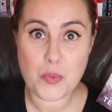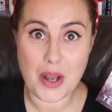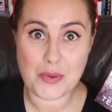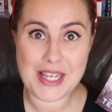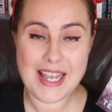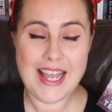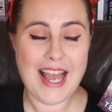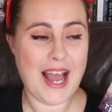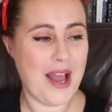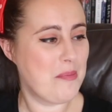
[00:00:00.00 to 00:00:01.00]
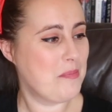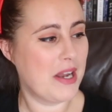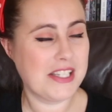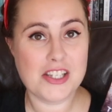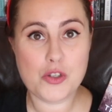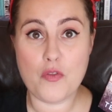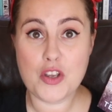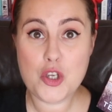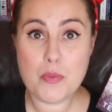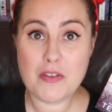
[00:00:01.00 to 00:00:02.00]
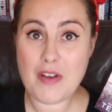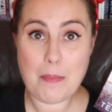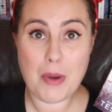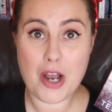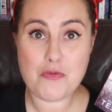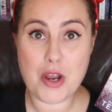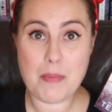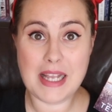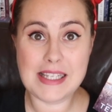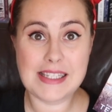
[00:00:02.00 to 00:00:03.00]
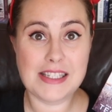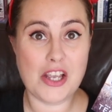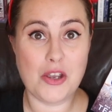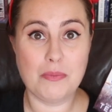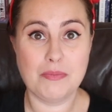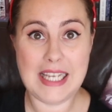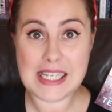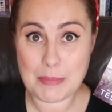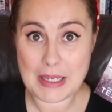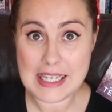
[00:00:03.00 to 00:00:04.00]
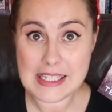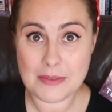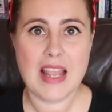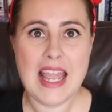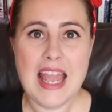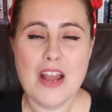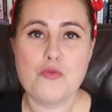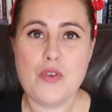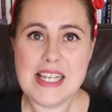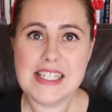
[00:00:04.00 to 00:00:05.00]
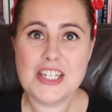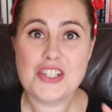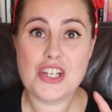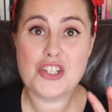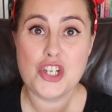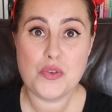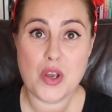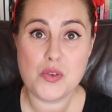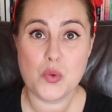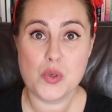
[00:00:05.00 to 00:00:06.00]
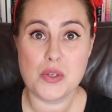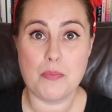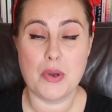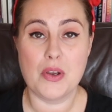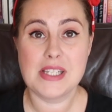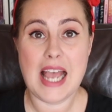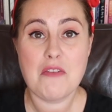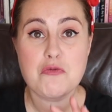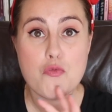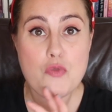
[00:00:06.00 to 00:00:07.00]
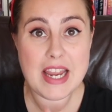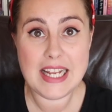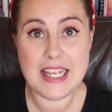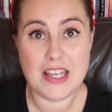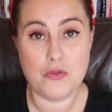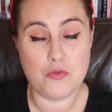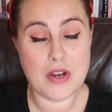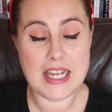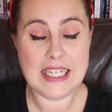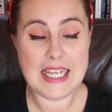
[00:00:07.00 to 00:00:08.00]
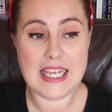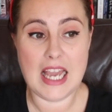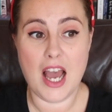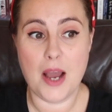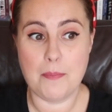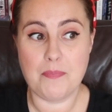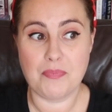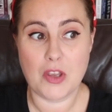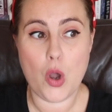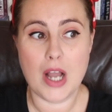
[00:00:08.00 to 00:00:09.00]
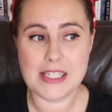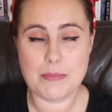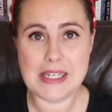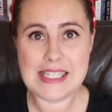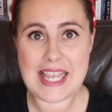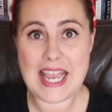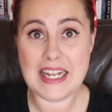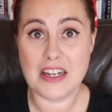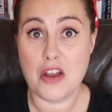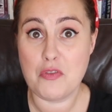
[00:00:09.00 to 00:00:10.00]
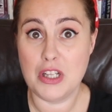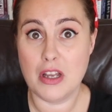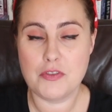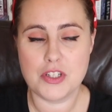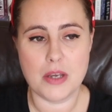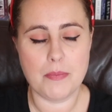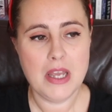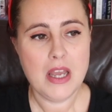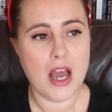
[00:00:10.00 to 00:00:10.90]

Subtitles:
the world, but sort of a human vampire romance, so yes please. Recent Juno Dawson books have really got under my skin, and I've loved them.